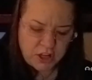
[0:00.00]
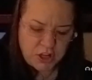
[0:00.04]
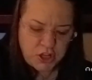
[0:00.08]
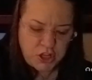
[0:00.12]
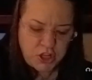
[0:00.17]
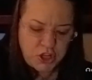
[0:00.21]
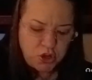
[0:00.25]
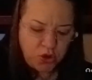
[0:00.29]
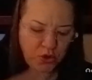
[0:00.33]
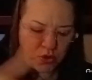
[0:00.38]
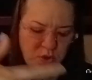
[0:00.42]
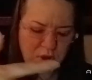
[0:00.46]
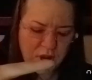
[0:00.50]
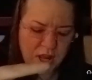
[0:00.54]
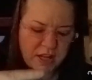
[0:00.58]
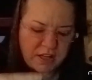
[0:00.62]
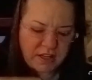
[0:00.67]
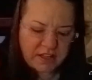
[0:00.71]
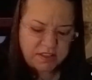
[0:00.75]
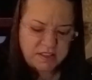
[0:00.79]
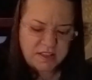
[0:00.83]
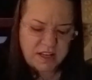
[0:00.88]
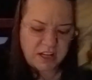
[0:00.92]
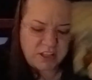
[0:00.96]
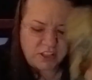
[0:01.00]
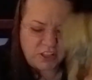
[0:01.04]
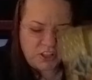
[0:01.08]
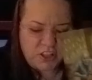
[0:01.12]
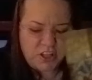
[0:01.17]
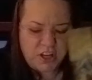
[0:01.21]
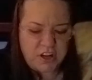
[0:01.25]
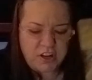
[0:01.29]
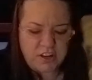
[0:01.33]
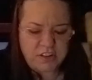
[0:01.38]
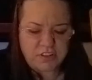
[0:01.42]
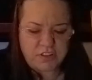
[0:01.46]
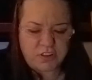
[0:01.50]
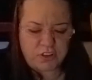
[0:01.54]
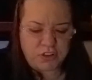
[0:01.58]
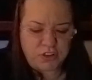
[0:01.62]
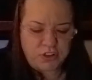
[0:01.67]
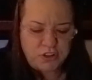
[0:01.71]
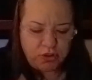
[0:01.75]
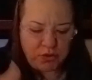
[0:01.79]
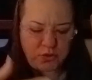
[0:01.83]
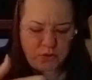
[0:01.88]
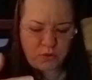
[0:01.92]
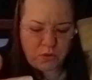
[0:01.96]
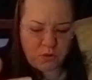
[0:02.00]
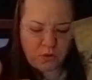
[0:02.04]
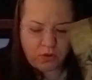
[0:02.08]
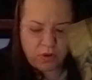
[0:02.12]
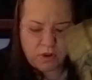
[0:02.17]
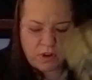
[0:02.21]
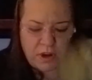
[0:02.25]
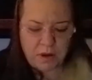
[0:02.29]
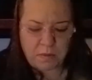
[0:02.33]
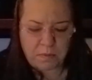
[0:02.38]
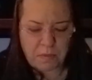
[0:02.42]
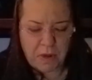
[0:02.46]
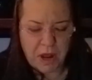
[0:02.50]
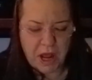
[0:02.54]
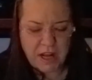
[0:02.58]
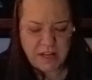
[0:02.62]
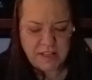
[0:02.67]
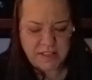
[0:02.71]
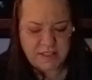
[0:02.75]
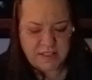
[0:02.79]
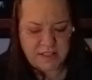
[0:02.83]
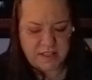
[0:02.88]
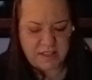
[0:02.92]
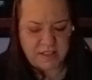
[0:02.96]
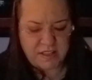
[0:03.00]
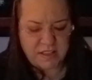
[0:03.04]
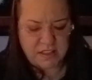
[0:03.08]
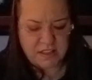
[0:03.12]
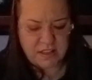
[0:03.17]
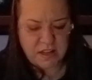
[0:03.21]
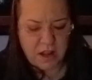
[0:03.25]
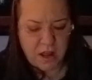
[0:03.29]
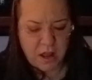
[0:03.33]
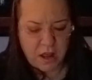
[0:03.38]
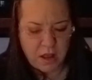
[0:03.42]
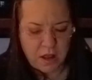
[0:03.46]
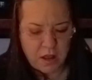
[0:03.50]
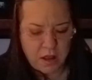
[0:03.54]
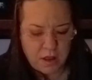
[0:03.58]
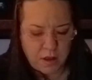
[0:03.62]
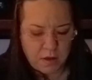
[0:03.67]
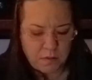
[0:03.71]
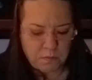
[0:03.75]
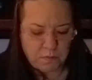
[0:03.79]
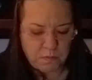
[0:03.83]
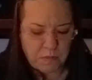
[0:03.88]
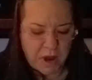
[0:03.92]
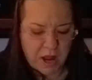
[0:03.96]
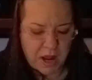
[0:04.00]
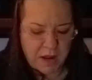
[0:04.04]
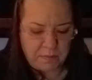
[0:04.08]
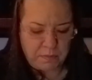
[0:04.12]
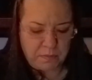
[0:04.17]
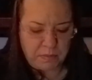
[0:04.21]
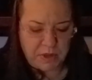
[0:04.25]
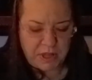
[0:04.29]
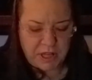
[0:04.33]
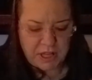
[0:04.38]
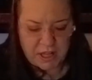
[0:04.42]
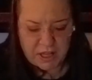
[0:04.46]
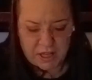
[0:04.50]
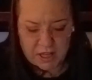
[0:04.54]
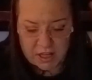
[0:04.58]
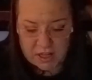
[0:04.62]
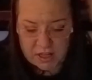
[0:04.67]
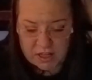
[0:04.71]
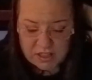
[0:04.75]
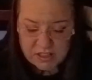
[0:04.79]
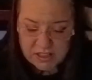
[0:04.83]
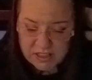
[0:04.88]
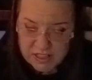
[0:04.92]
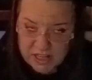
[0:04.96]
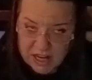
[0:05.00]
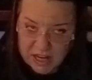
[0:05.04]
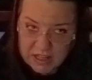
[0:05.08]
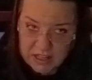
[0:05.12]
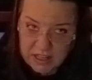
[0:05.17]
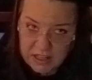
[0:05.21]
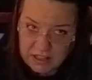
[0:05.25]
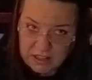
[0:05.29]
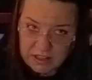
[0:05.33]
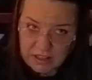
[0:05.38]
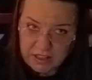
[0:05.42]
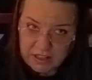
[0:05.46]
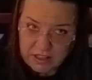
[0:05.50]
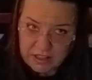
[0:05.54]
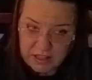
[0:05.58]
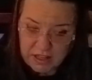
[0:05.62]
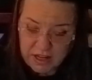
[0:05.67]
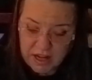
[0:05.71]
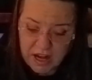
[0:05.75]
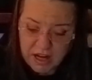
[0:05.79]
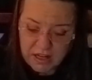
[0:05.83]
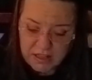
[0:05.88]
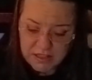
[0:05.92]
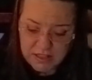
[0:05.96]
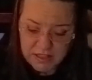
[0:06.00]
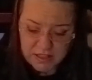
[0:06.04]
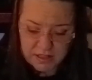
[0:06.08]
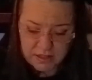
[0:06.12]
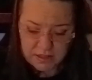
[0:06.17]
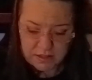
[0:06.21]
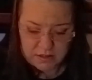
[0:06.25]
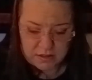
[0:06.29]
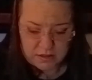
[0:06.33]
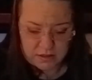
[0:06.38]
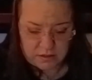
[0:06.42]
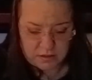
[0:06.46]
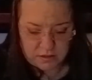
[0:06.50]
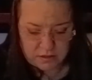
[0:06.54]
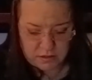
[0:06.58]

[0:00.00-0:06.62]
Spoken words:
you and a Sagittarius or you and a Pisces might be psychically connected.